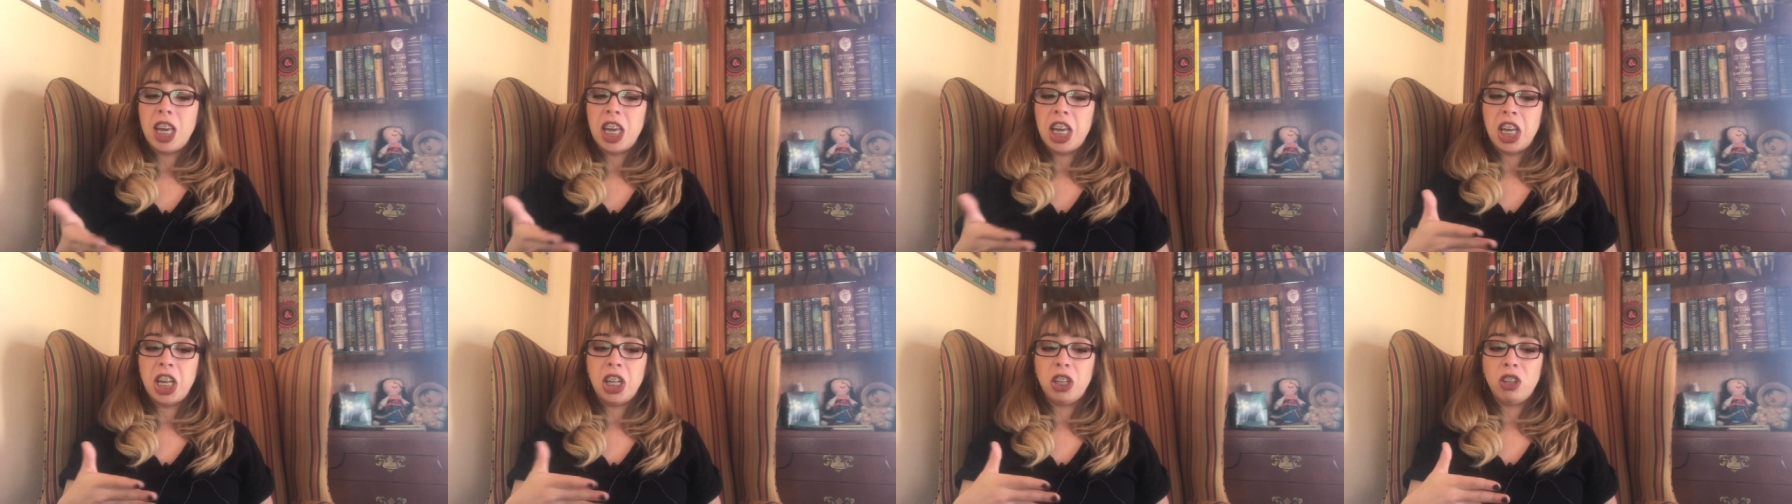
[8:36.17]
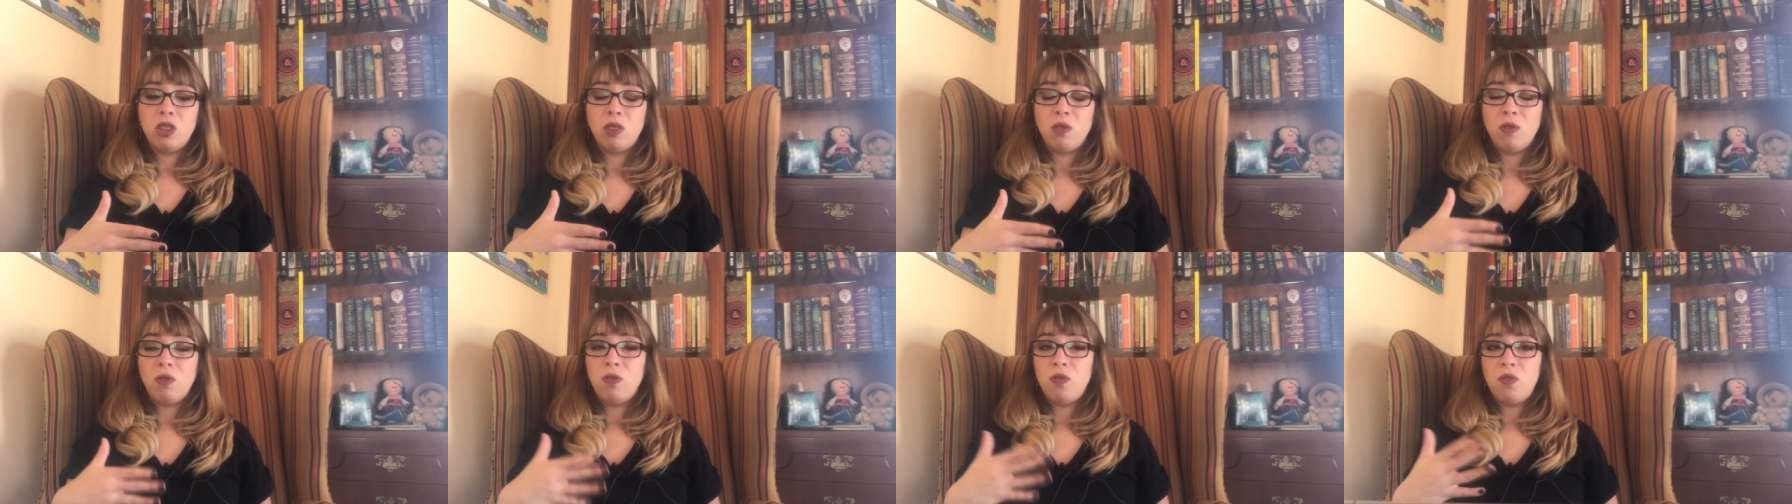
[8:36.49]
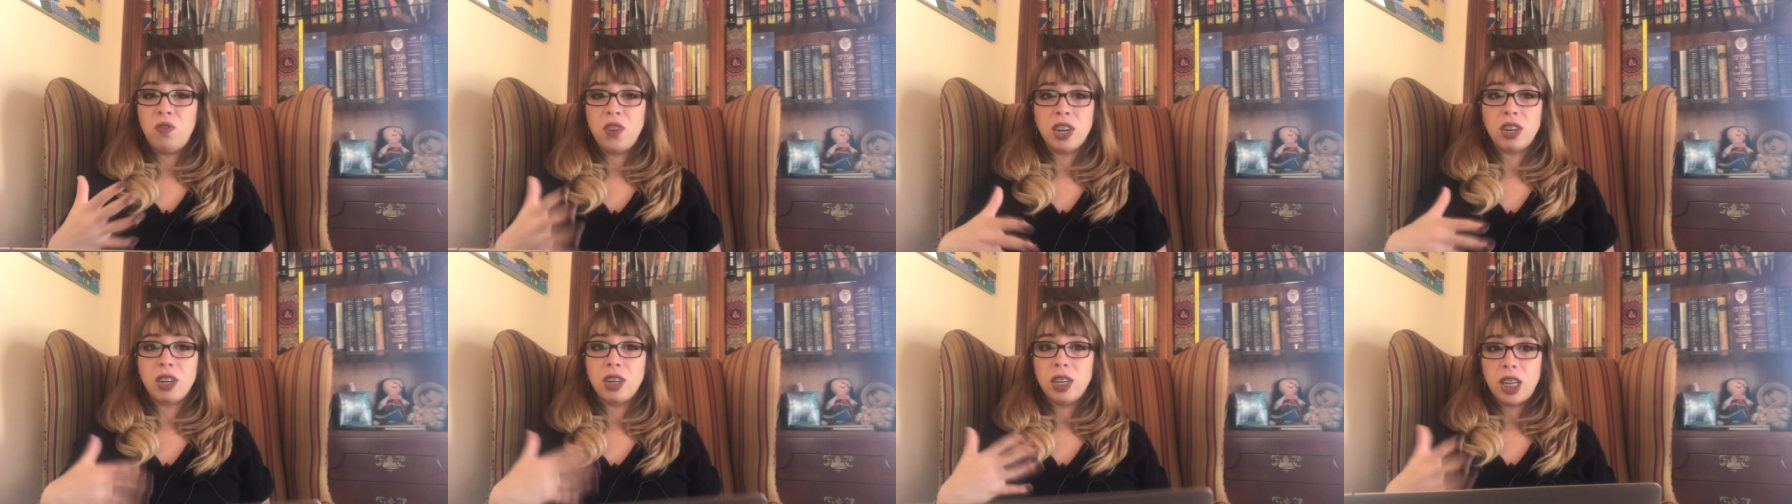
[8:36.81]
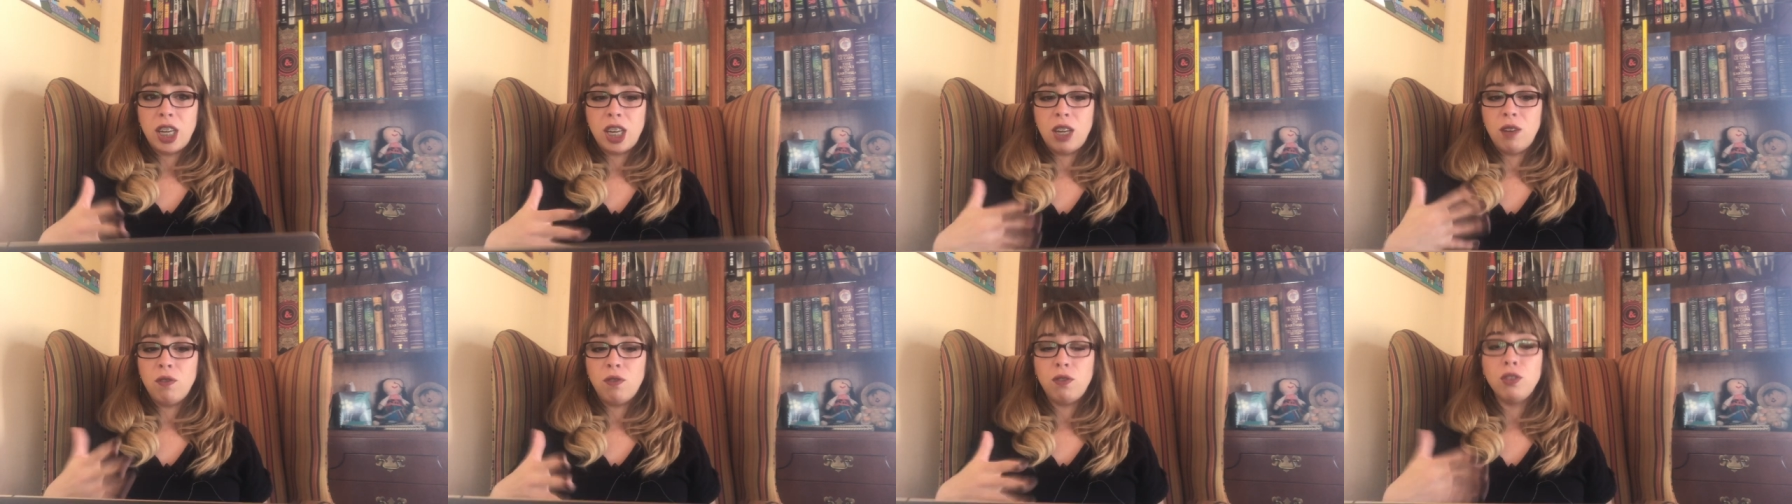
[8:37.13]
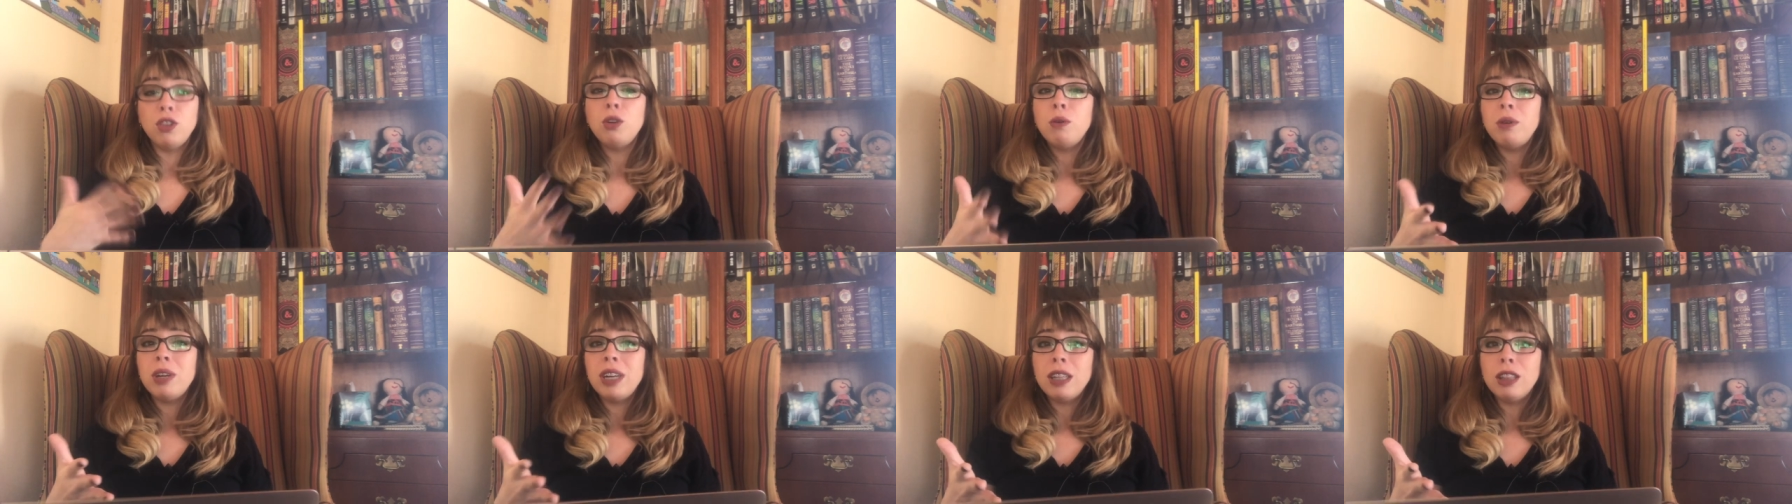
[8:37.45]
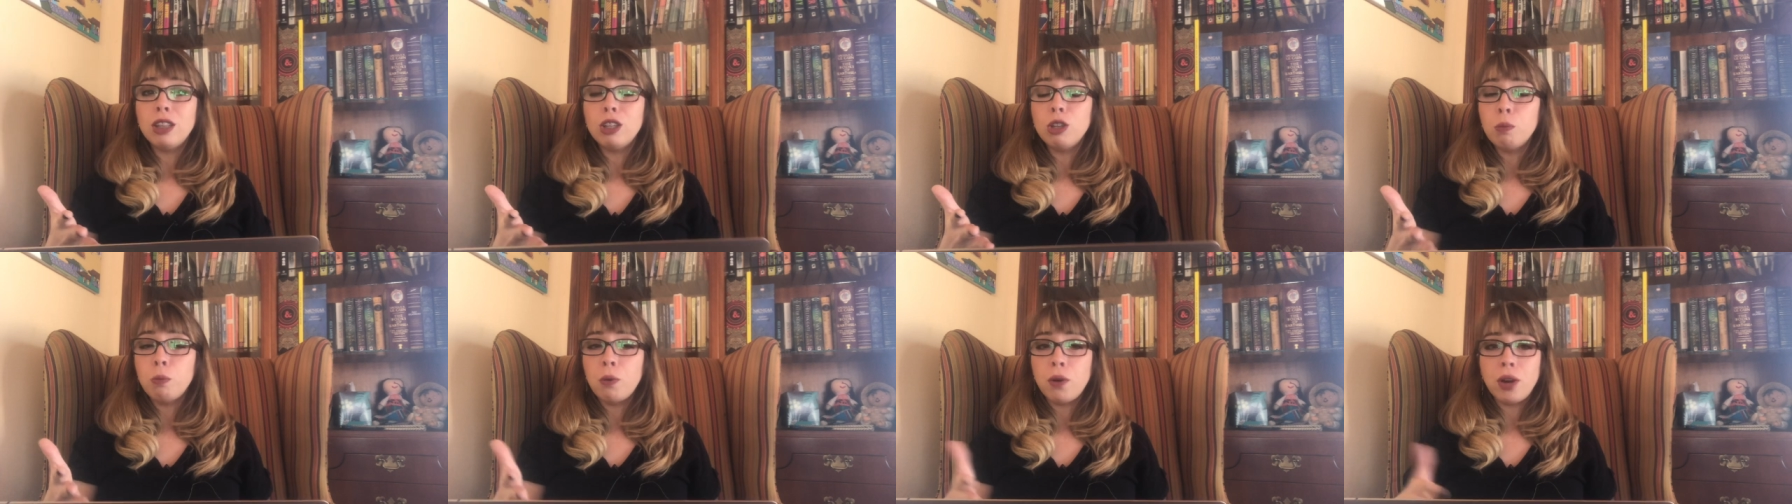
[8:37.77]
it's very fluid
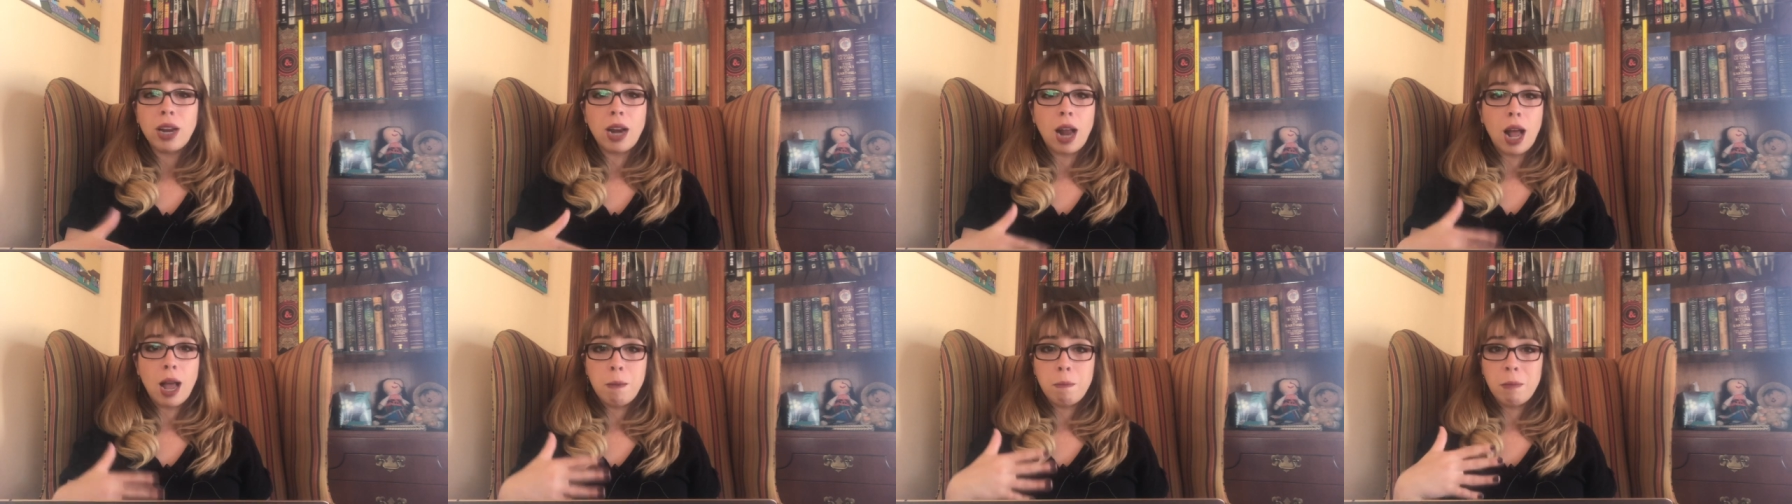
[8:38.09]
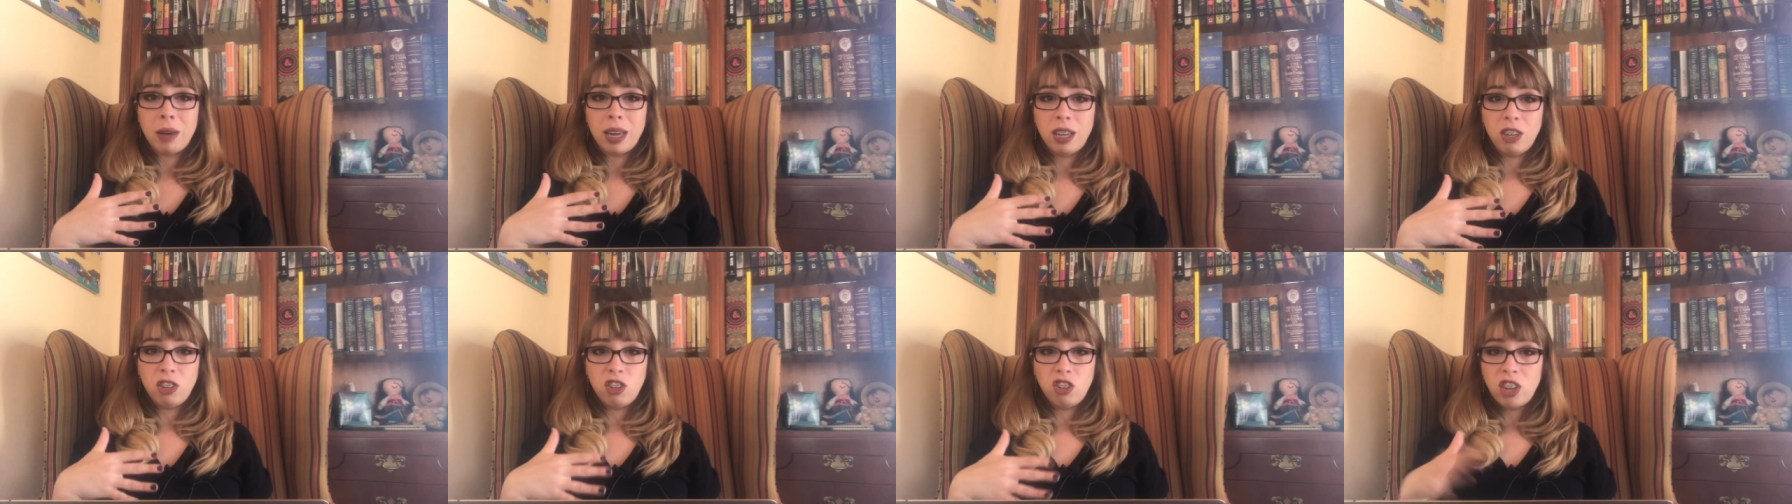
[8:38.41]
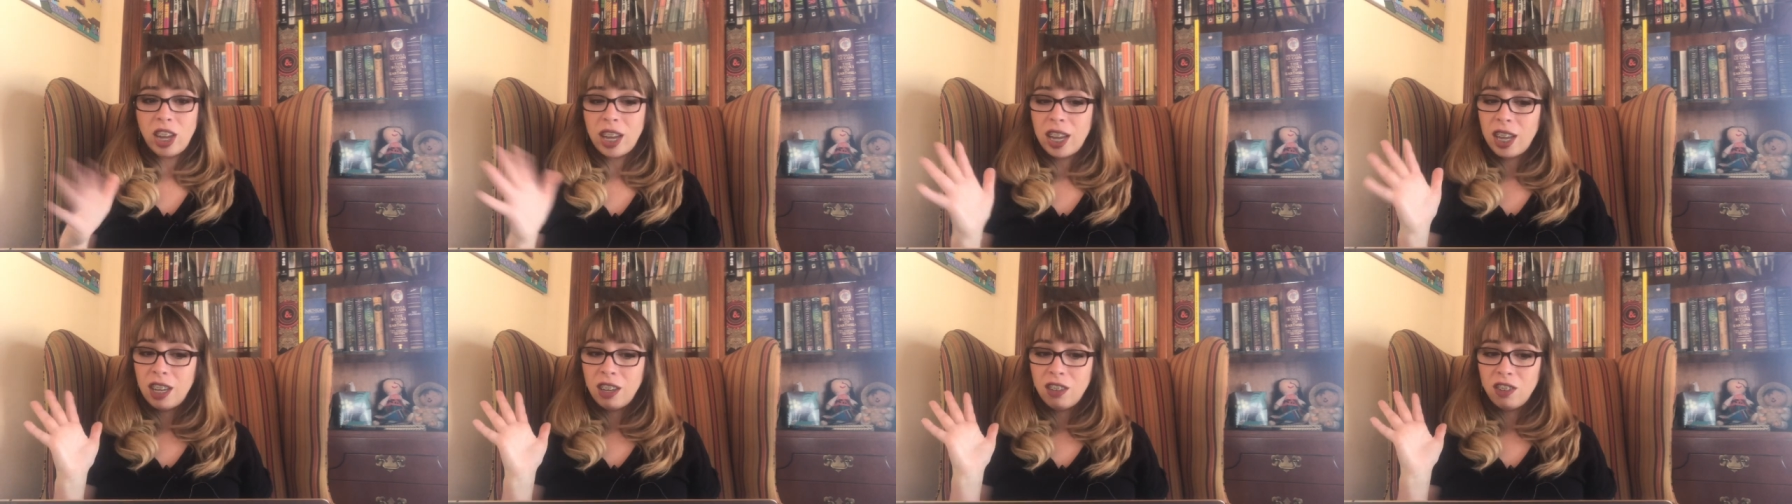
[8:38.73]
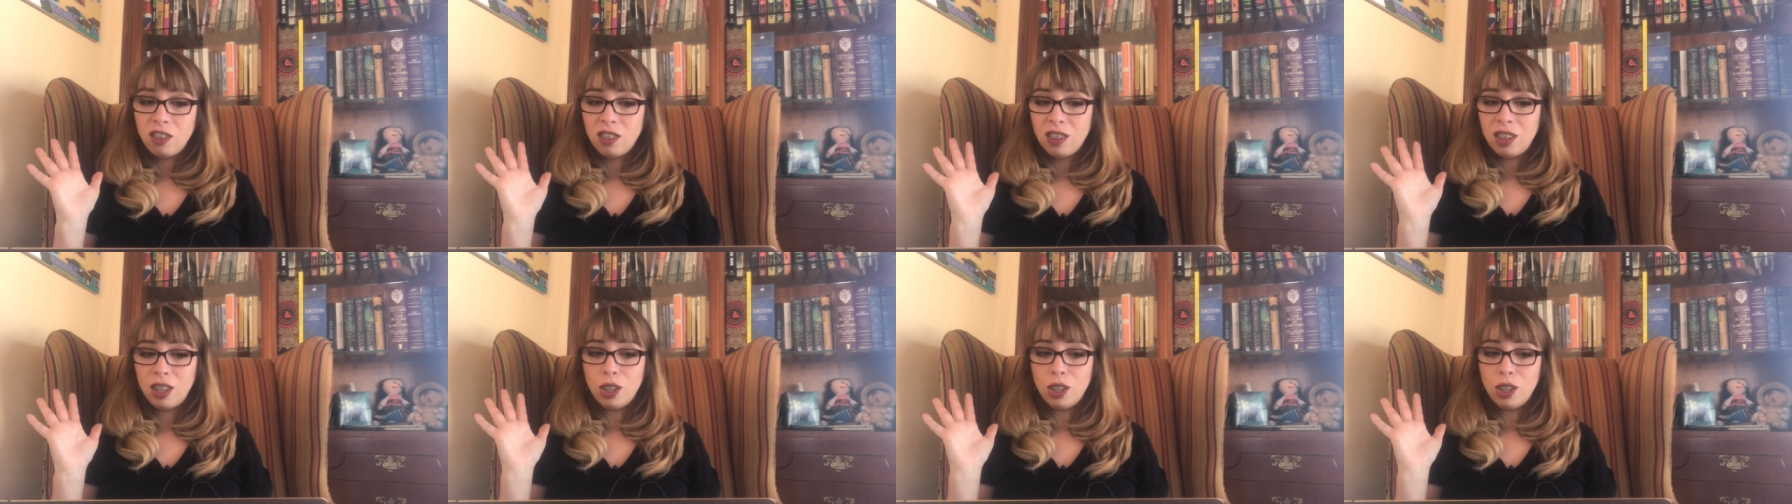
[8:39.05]
at this point. I might change